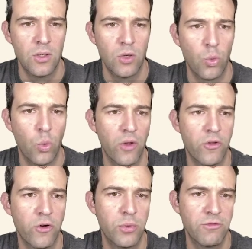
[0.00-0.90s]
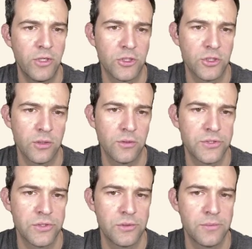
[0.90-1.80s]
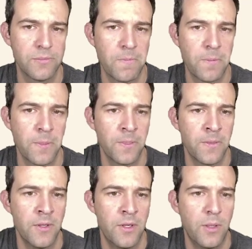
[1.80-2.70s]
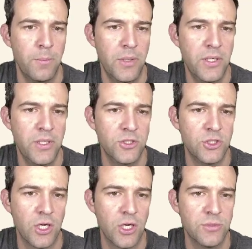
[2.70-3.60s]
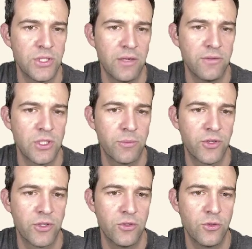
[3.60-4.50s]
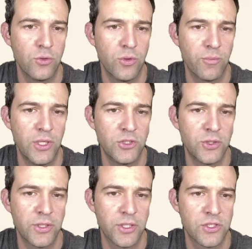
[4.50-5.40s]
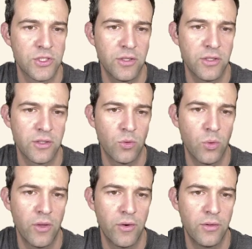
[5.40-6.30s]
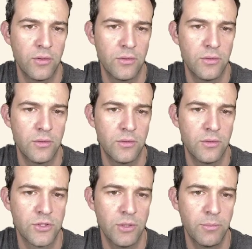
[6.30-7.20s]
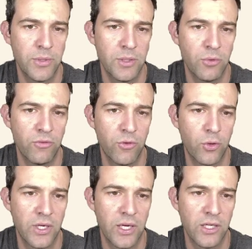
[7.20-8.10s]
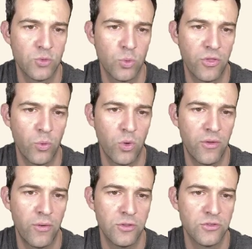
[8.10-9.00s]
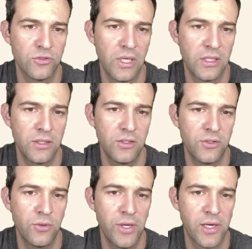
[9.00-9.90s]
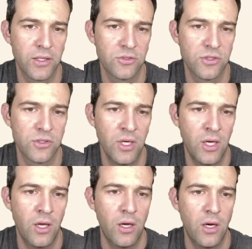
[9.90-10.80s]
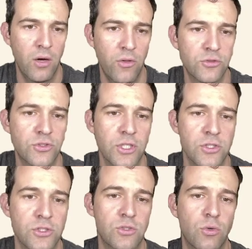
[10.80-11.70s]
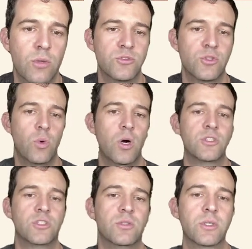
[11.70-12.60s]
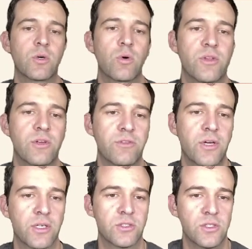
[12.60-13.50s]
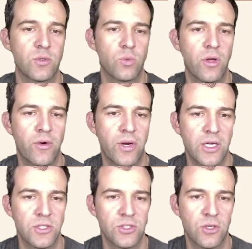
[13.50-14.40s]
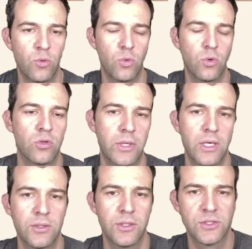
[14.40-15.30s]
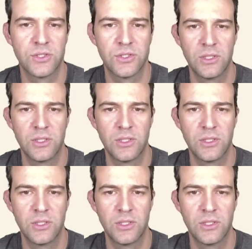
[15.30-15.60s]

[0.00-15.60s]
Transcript: Weather professionals. Many jobs have something to do with measuring and studying the weather. Some people forecast what the weather is likely to do next. Others chase storms to watch and record the effects that weather has on the world around us.